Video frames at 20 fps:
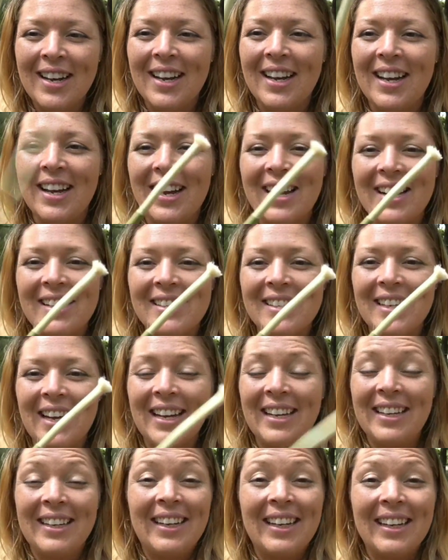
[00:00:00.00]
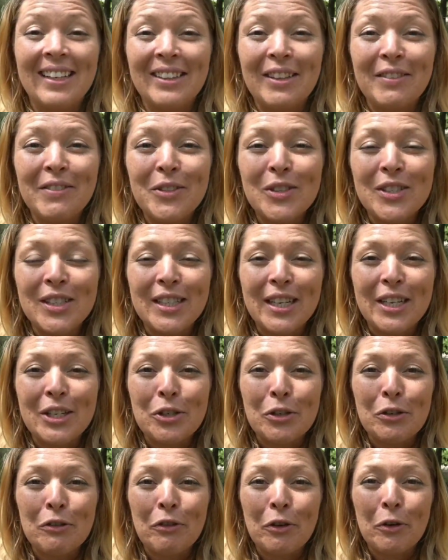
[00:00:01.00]
And I love using
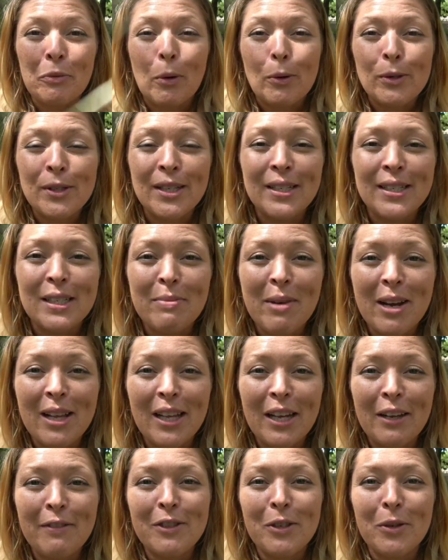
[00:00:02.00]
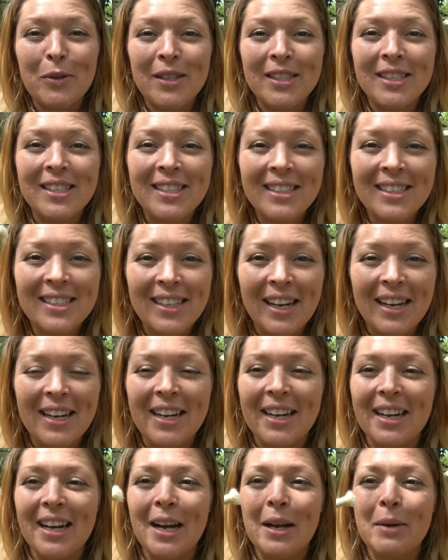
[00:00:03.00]
nature for most things in my life, so this is
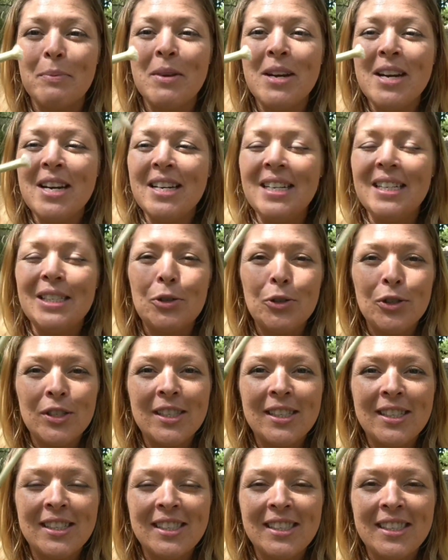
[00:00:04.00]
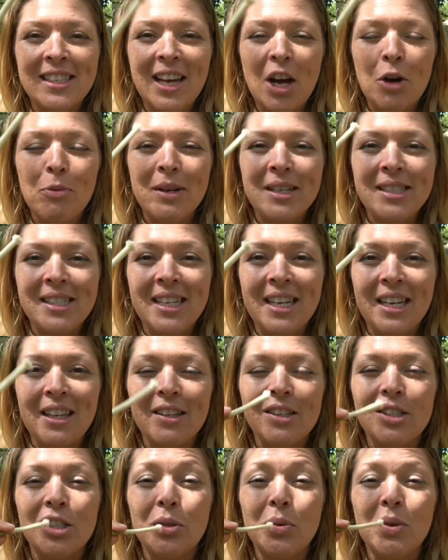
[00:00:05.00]
exciting. I'm interested to see how my
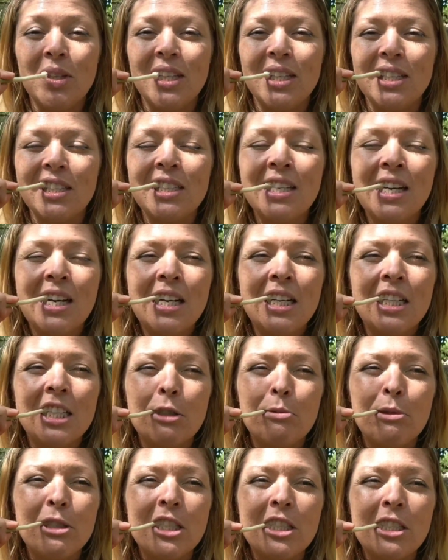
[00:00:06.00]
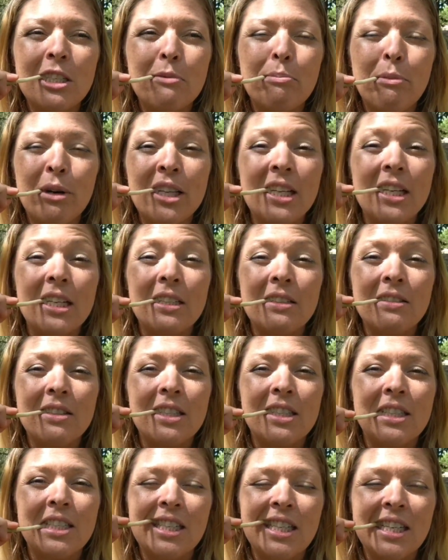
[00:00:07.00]
teeth do with this, especially by the end of
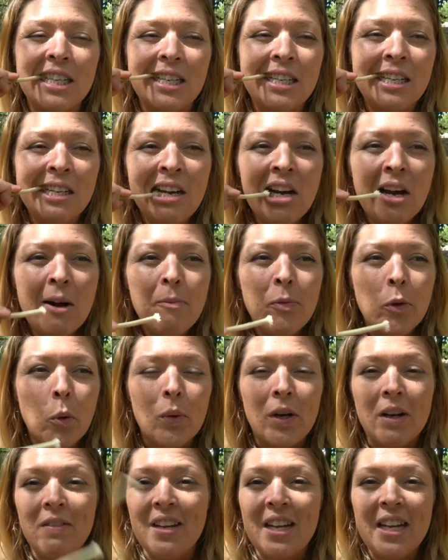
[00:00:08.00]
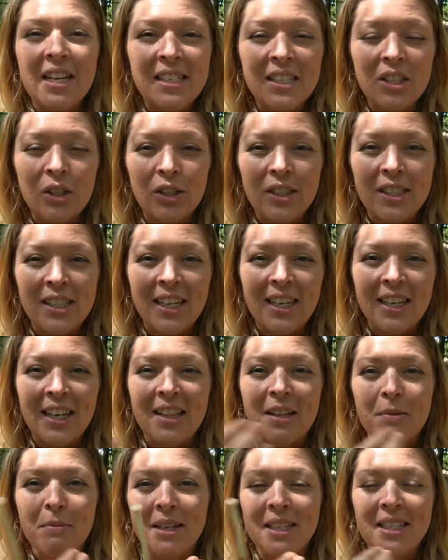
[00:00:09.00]
the day when I've eaten all day
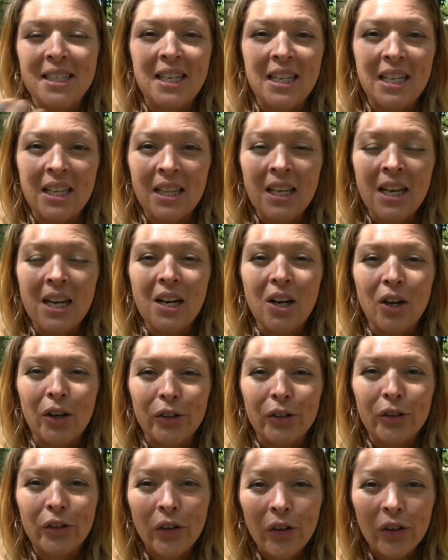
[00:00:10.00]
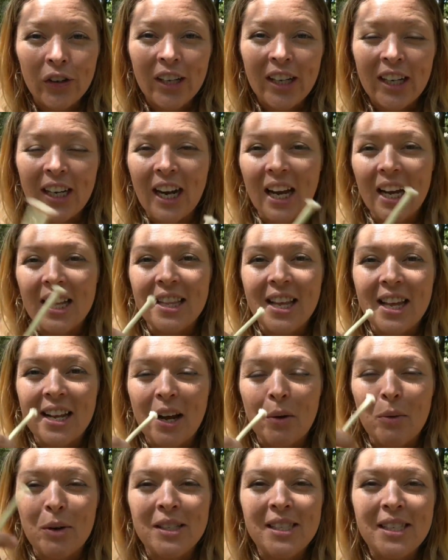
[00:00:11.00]
and then my teeth are dirty, and then
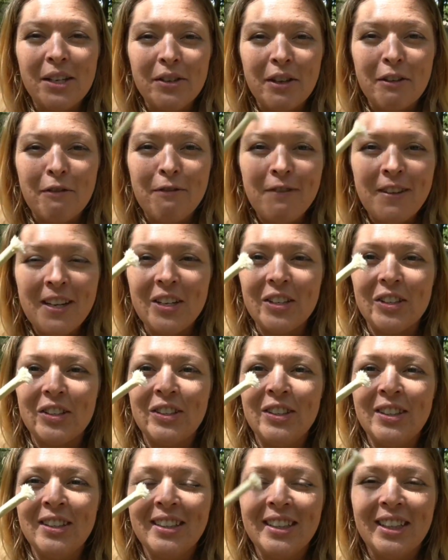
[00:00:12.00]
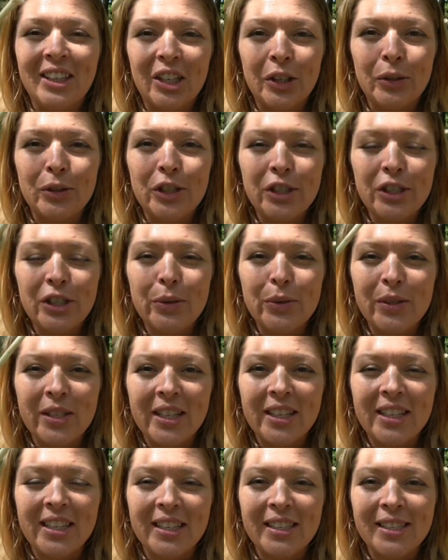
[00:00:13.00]
I want to see how they feel, you know, just
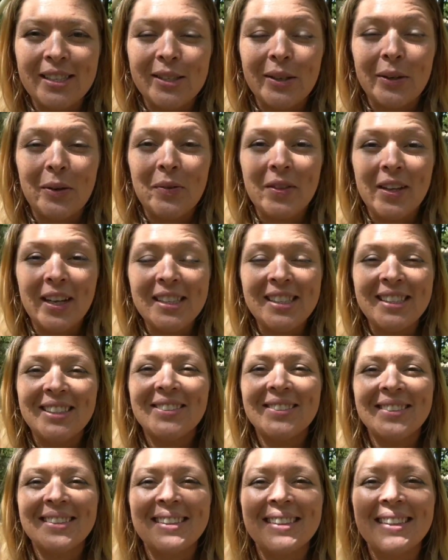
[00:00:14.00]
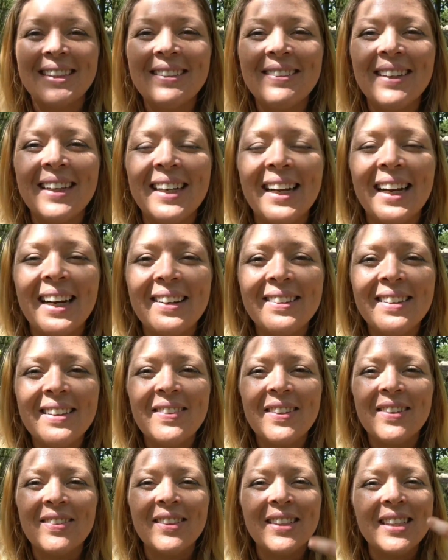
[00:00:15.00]
using this. So that's interesting. Right now they
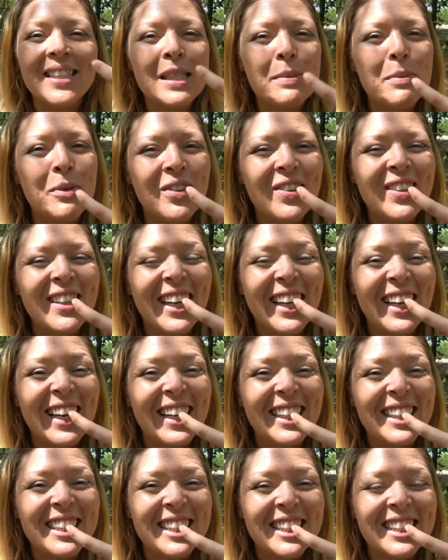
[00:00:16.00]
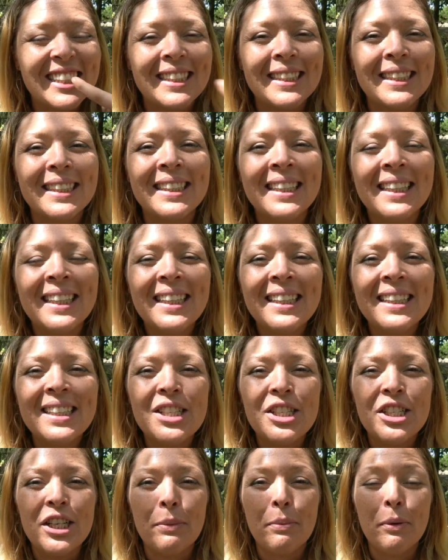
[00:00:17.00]
feel really smooth. I actually did
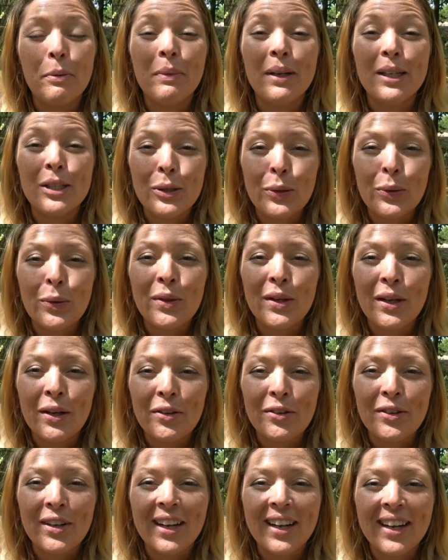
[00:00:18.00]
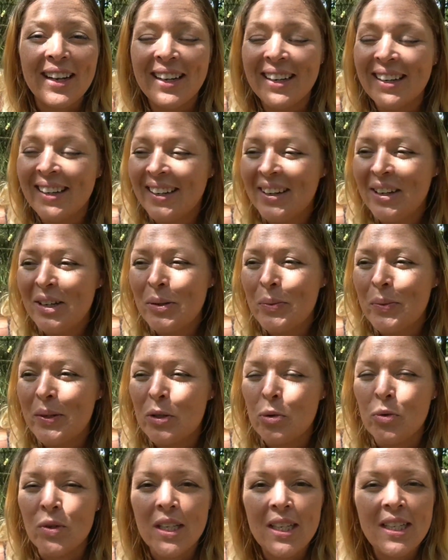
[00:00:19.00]
chip my tooth the other day,
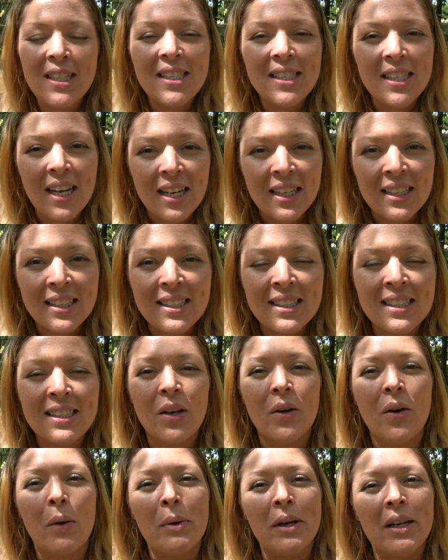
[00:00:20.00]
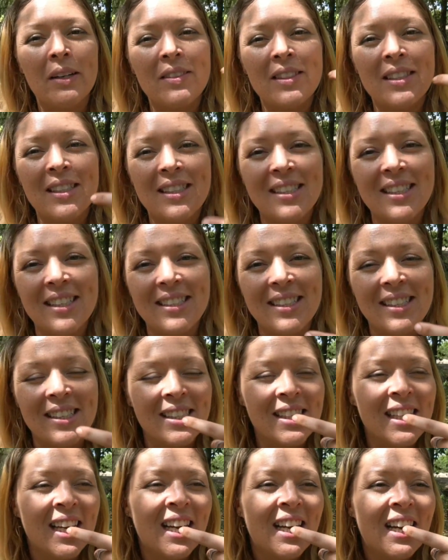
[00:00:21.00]
which really sucks, so I'm gonna have to see a
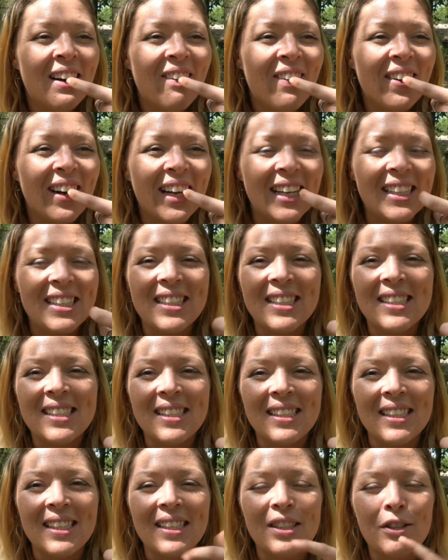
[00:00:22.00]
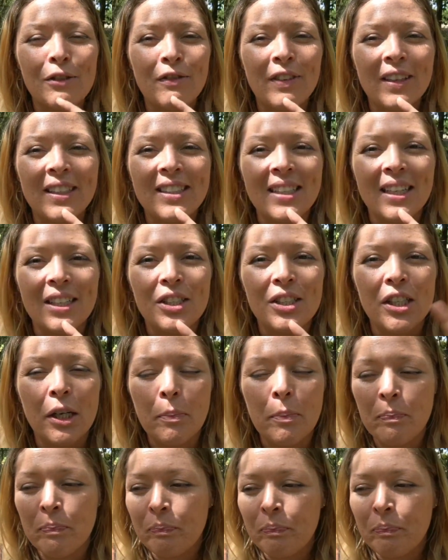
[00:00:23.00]
dentist when I get to the city to fix that chip.